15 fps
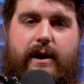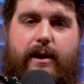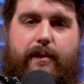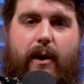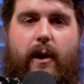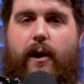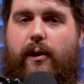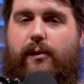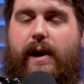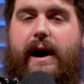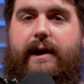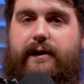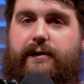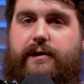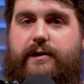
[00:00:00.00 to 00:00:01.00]
Paul,
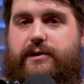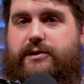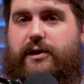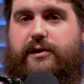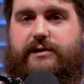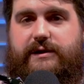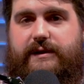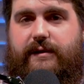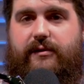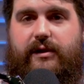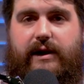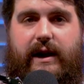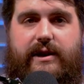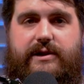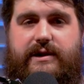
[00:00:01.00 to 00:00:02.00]
writing to the churches of
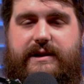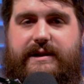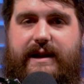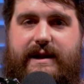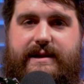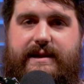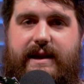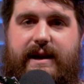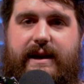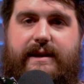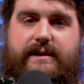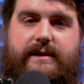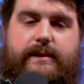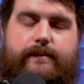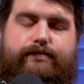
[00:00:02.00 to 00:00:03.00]
Galatia, says
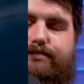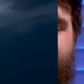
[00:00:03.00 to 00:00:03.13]
this